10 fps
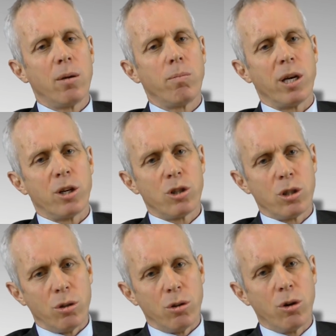but
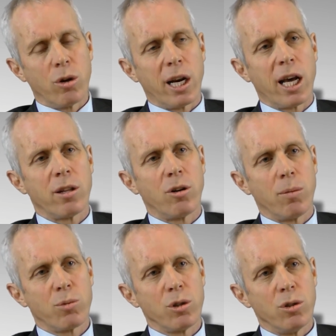to look at other
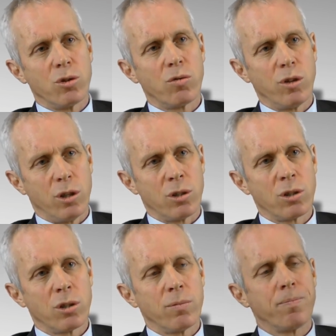options first.